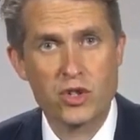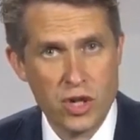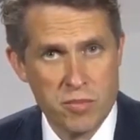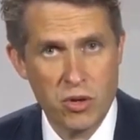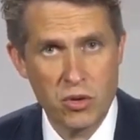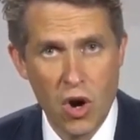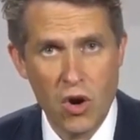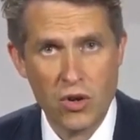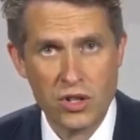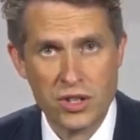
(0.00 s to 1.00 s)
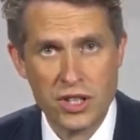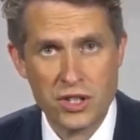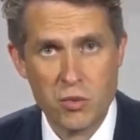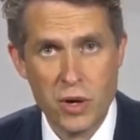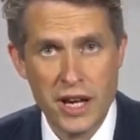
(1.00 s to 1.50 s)
the triple lock
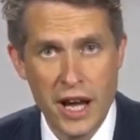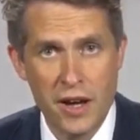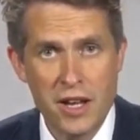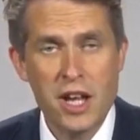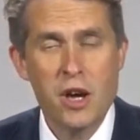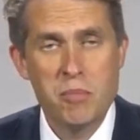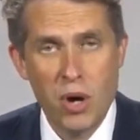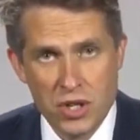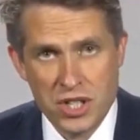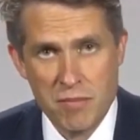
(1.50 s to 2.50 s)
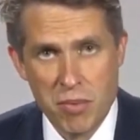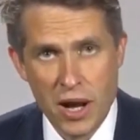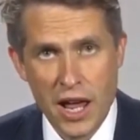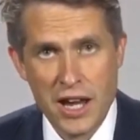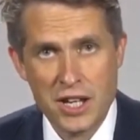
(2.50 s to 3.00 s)
that we put in
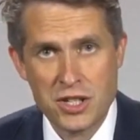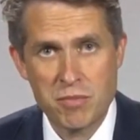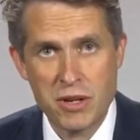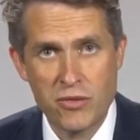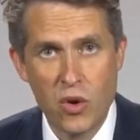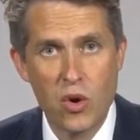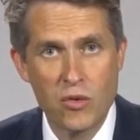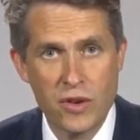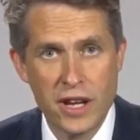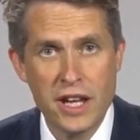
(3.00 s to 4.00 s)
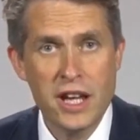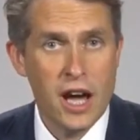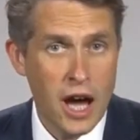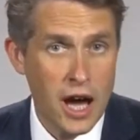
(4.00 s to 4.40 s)
place before the